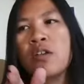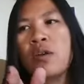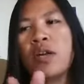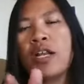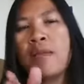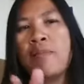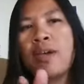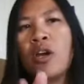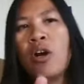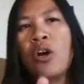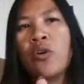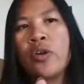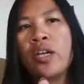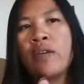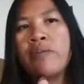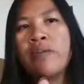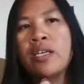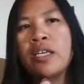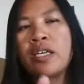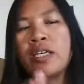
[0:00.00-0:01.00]
So let me
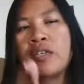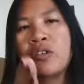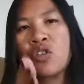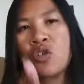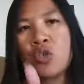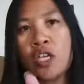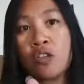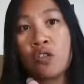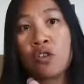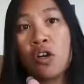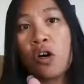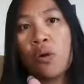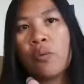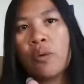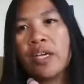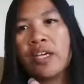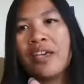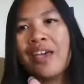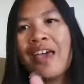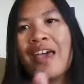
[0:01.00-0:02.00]
hurry up and get
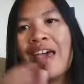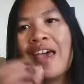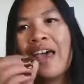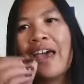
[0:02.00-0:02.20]
going.